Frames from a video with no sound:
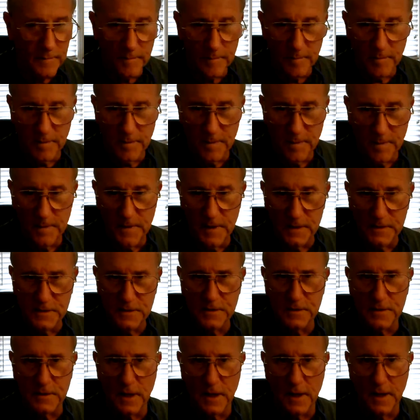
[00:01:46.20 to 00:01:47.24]
And so
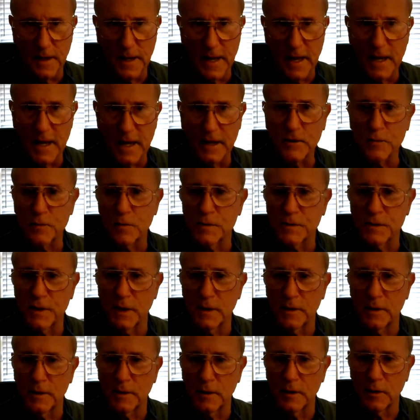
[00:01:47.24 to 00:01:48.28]

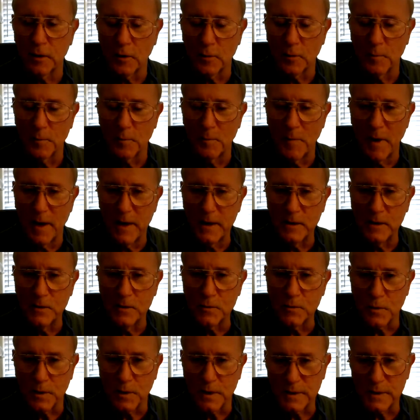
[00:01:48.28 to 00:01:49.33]
this
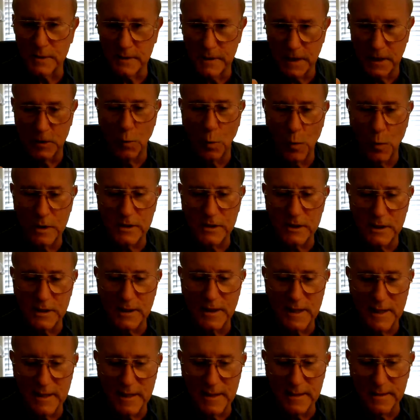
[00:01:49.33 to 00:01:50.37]
extracellular matrix
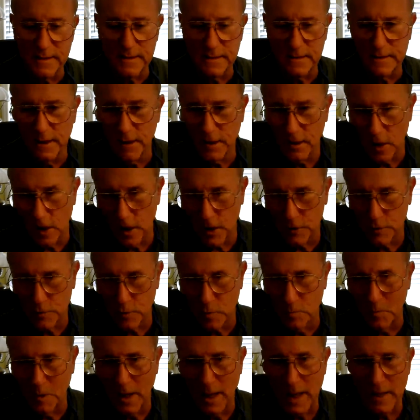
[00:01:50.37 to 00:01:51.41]
in which these
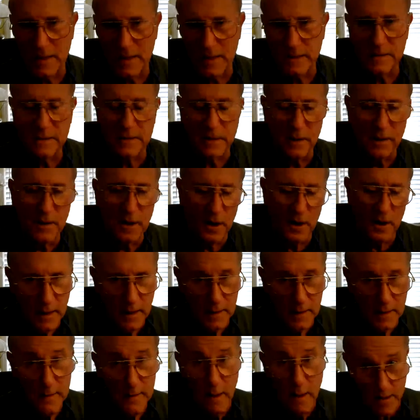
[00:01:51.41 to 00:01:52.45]
chondroblasts,
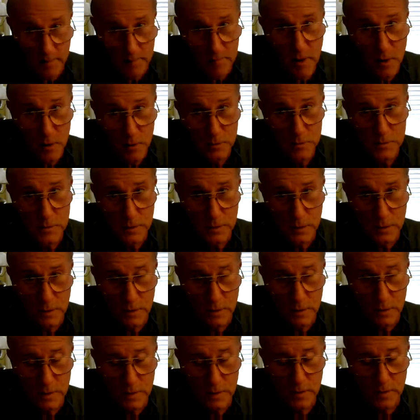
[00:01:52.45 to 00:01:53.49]
solid like bones,
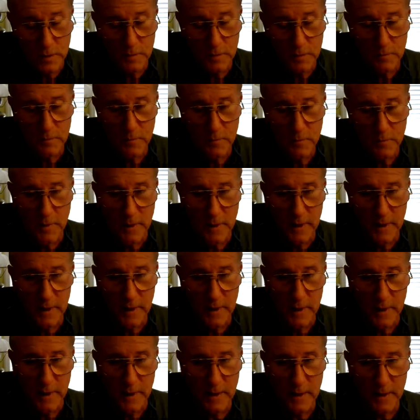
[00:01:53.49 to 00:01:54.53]
are
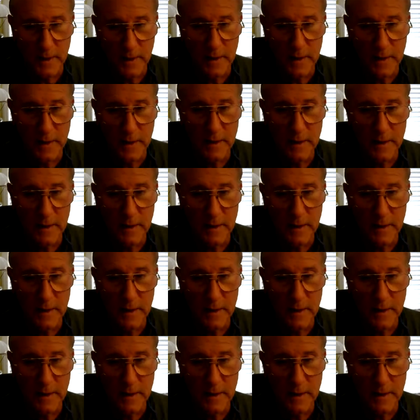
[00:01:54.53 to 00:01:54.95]
going to be,